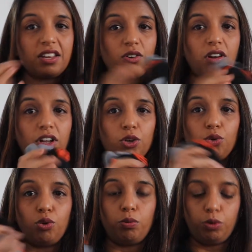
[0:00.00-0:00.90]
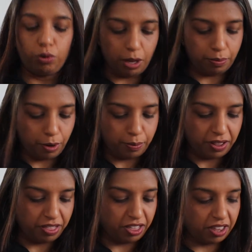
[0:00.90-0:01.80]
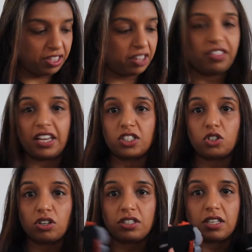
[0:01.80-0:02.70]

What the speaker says: They're not like your normal like proper thick socks.